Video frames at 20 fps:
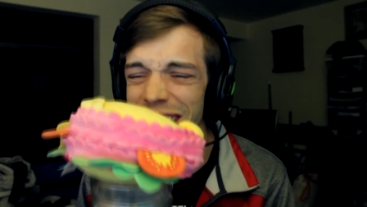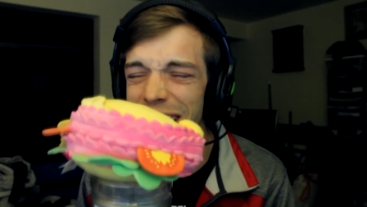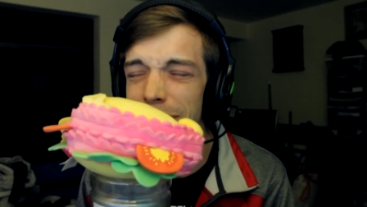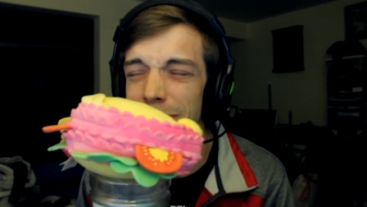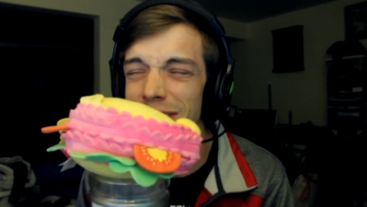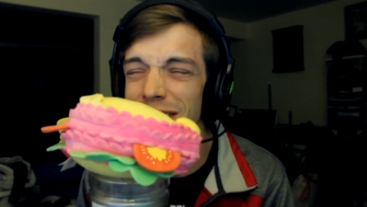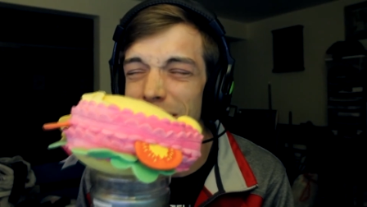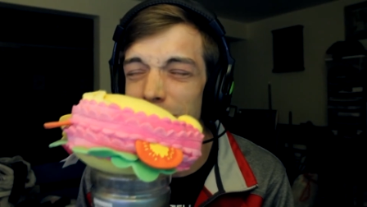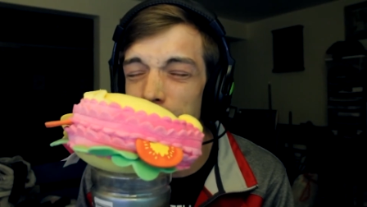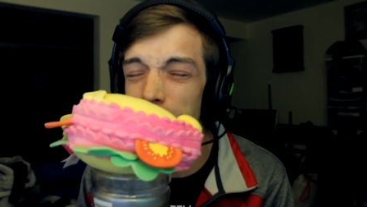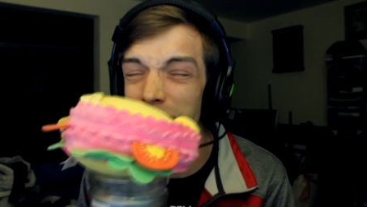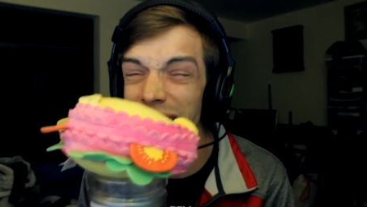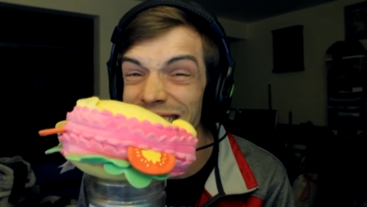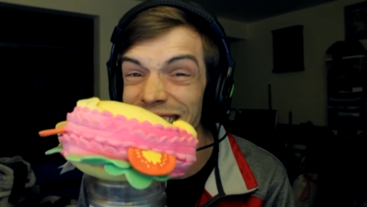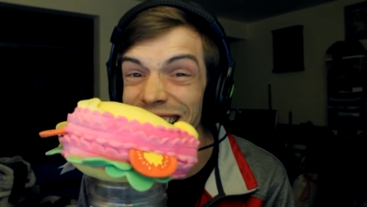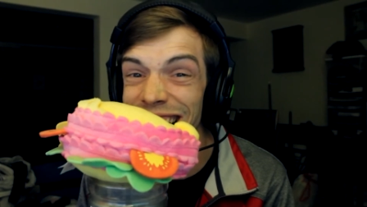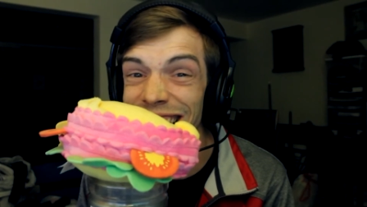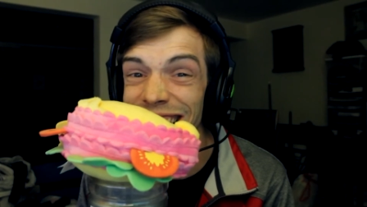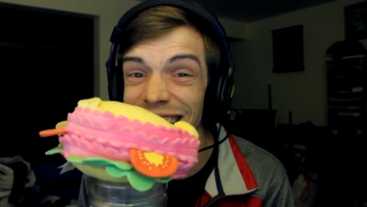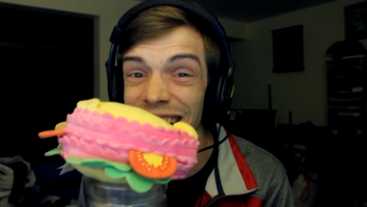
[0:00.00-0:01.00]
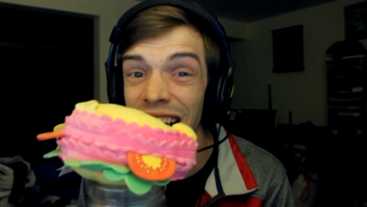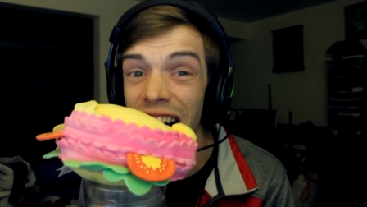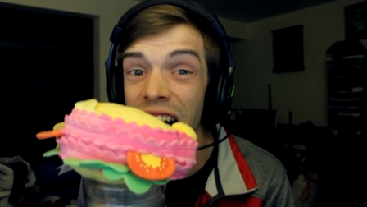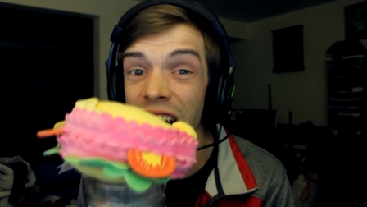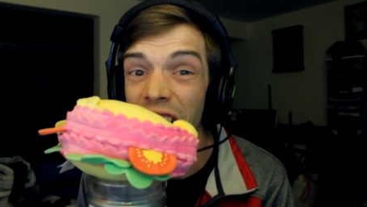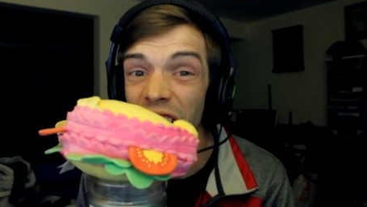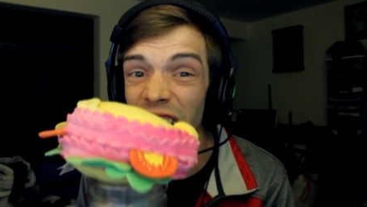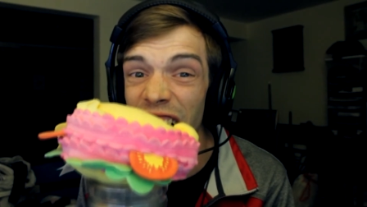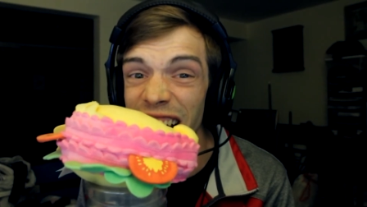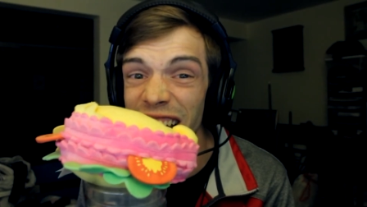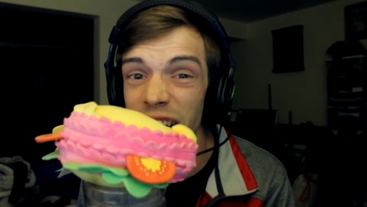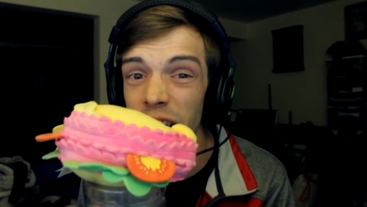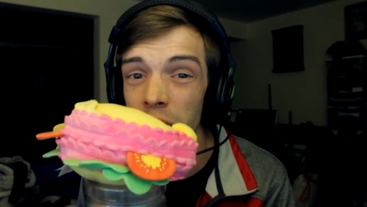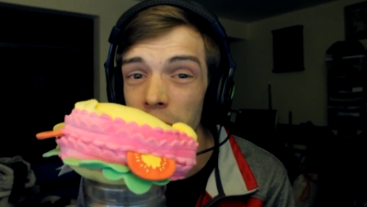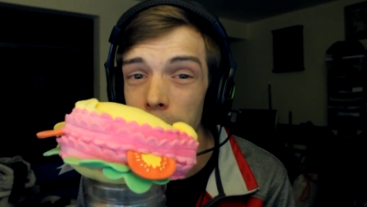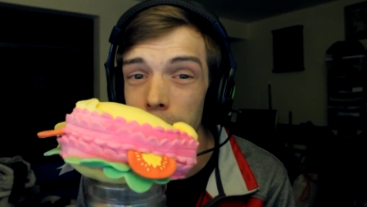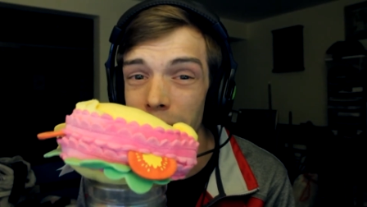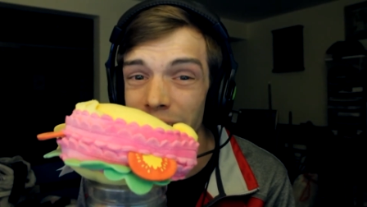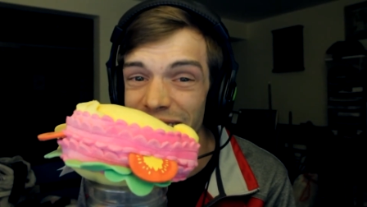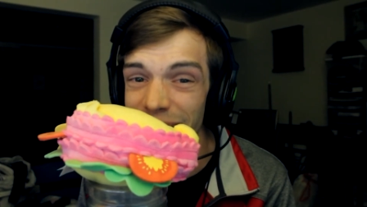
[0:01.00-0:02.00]
I'm spitting on
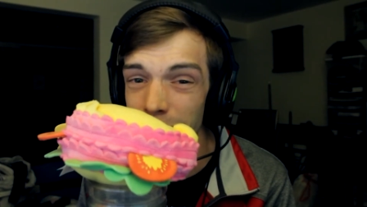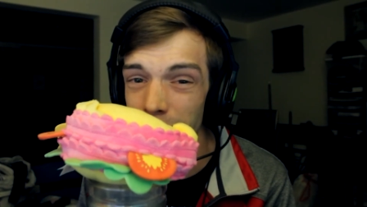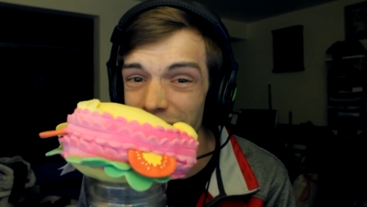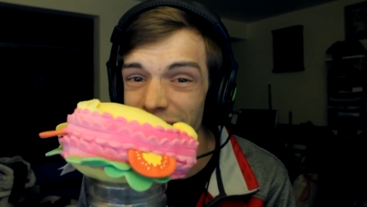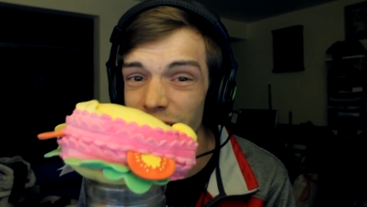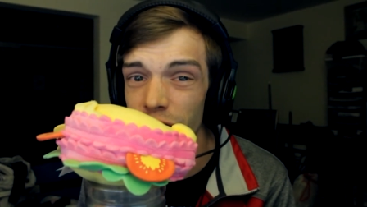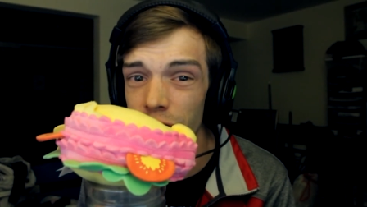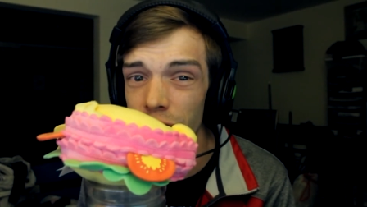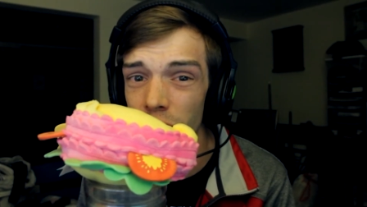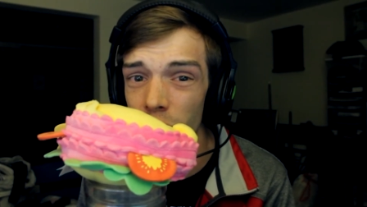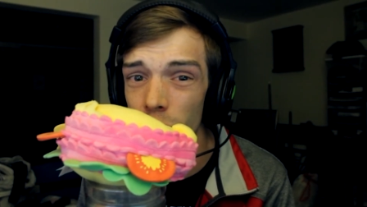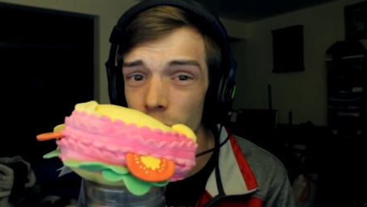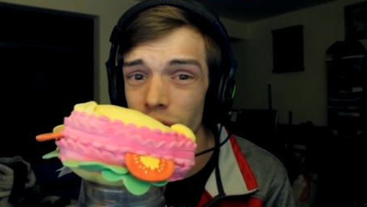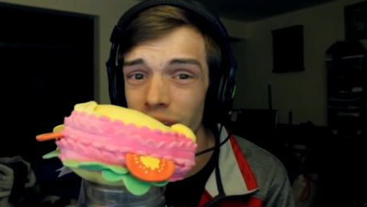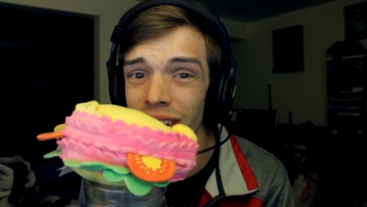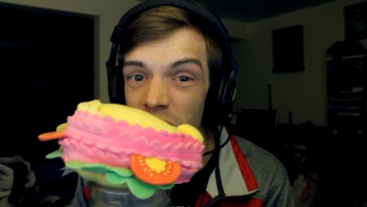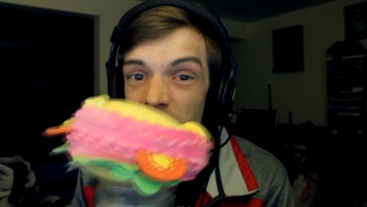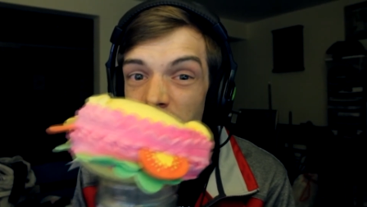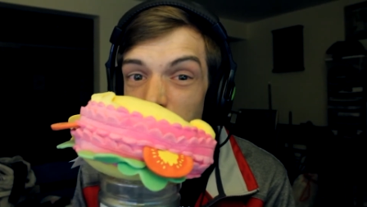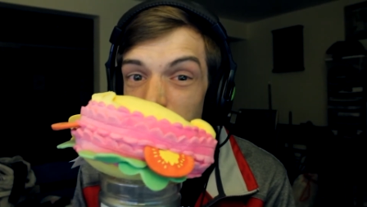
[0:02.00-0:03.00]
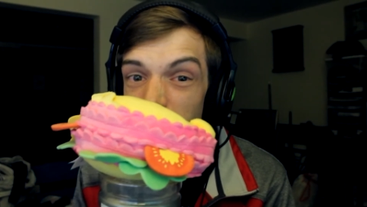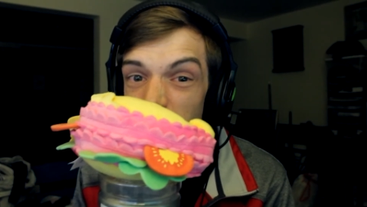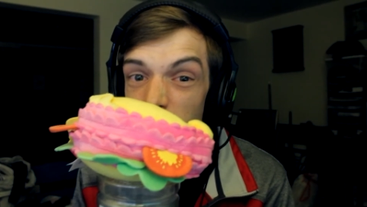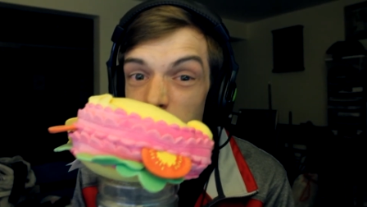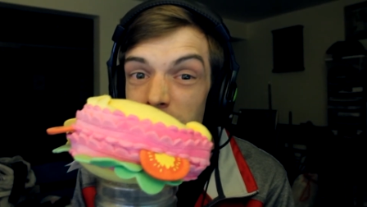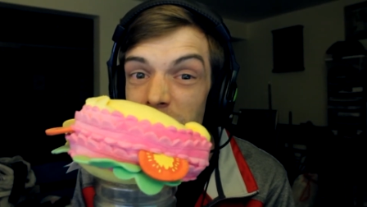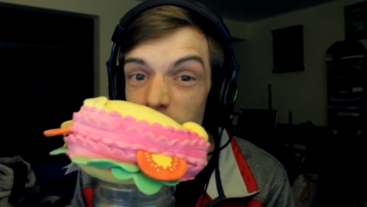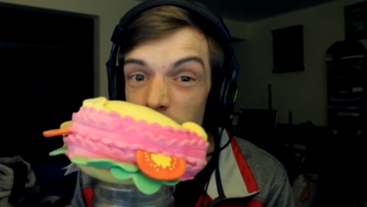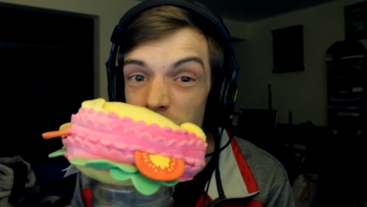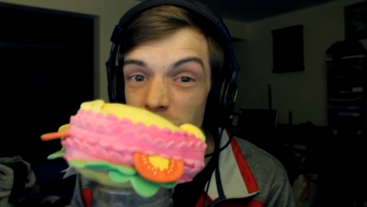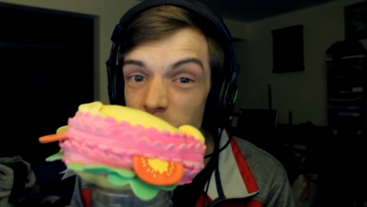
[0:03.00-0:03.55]
my microphone. I'm just gonna be using